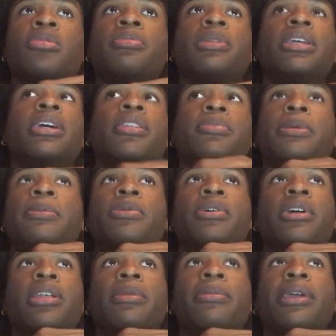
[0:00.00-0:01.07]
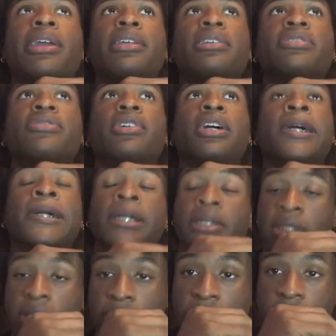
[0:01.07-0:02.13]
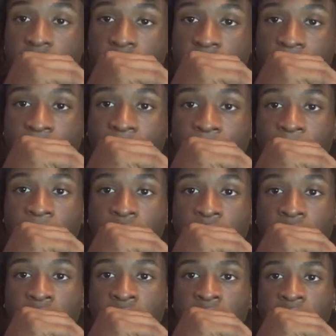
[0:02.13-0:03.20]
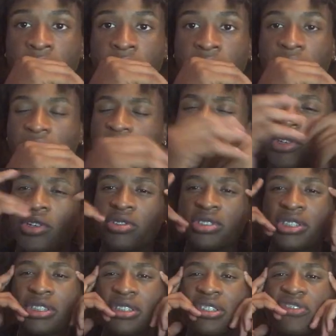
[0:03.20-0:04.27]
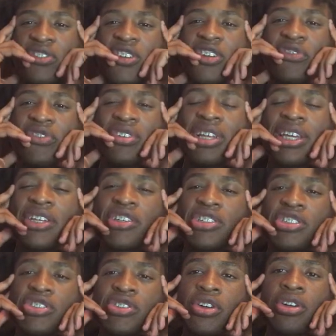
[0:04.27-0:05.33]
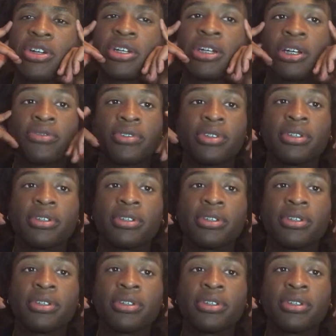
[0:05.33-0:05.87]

many other people couldn't make it this far. So just be happy you could. If you don't feel like you're strong enough